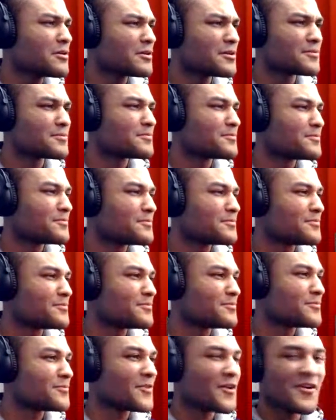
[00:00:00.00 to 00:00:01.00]
I keep calling them
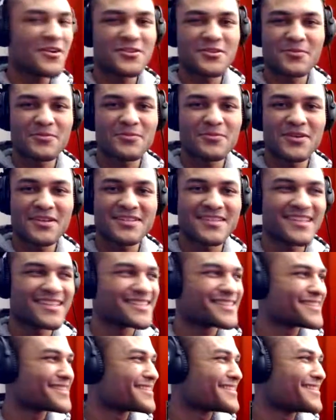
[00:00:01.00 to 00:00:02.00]
fairies or
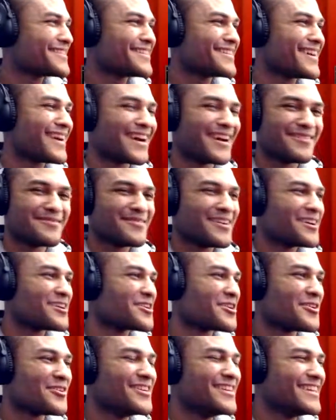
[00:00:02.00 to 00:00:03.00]
pixies.
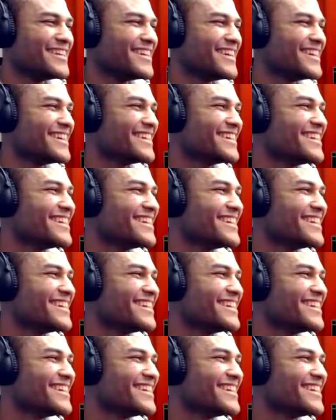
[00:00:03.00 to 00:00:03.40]
I, I don't know.